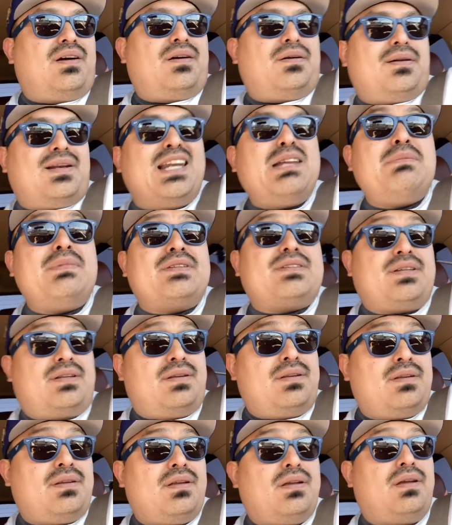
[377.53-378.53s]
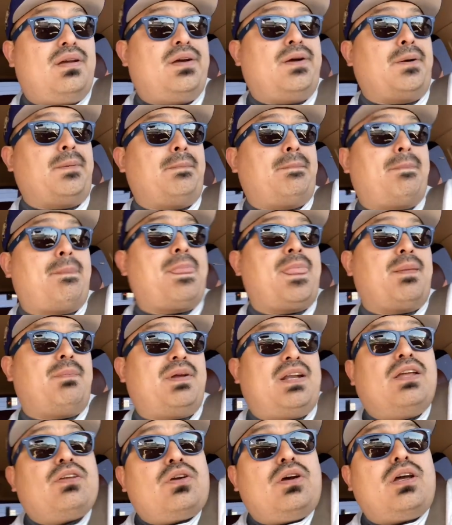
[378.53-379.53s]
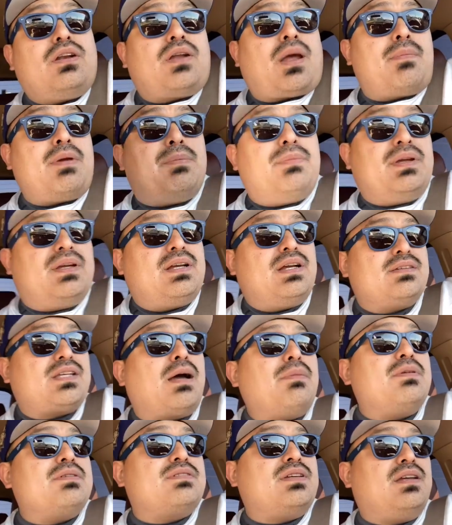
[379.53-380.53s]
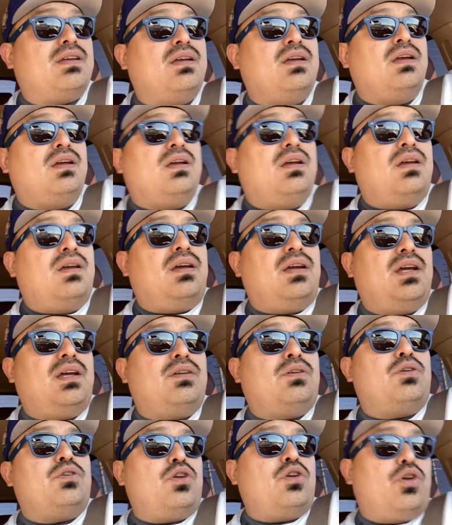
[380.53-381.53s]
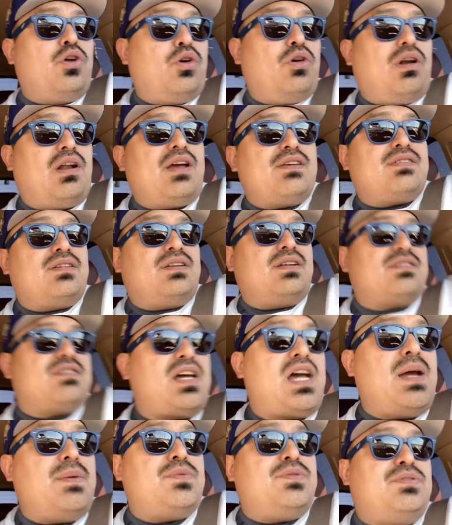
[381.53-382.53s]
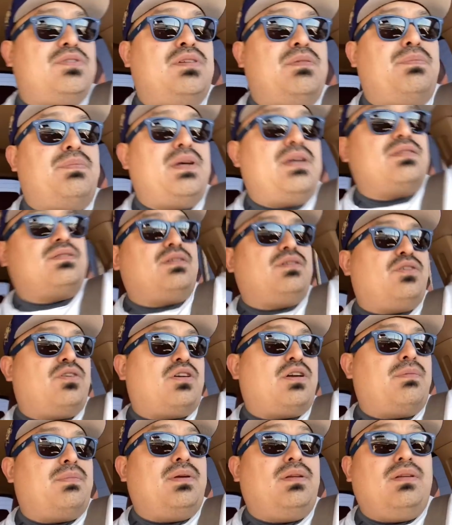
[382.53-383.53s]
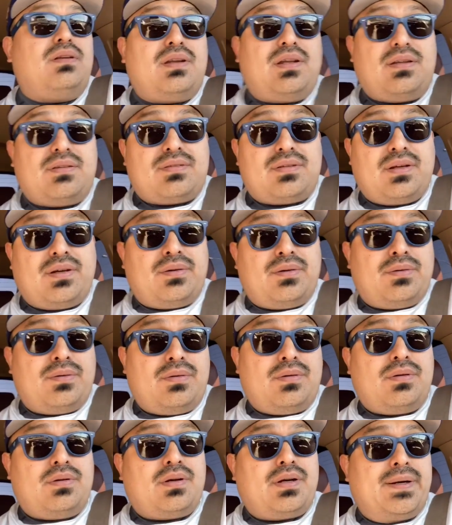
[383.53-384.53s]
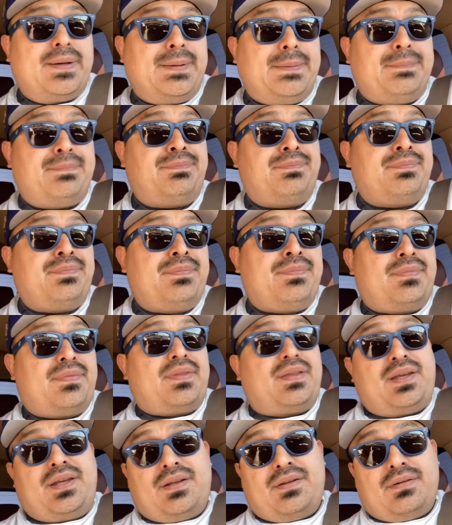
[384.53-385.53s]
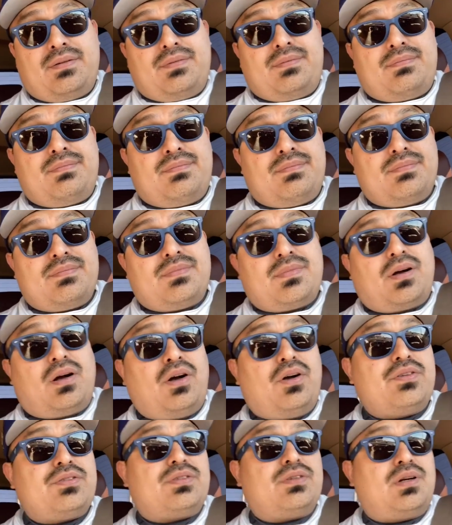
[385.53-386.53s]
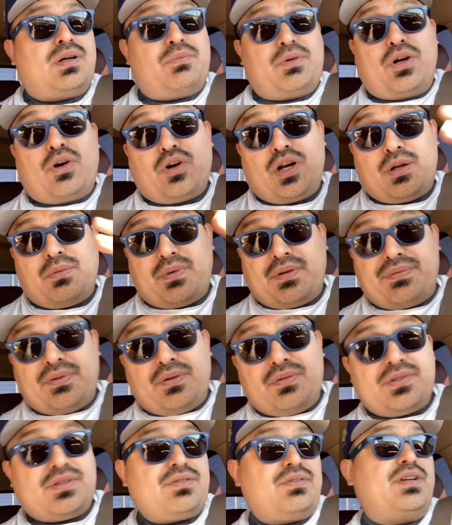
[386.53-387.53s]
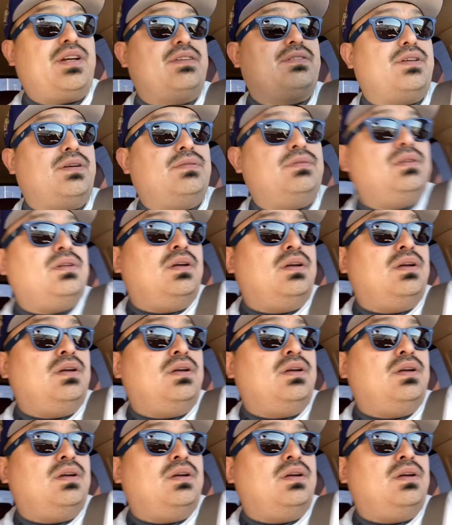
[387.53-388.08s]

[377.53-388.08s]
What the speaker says: limited. But it's good. I mean, because obviously, you know, you're utilizing the time to the best of your ability. So, you know. Also, I'm recording on my phone just because I'm.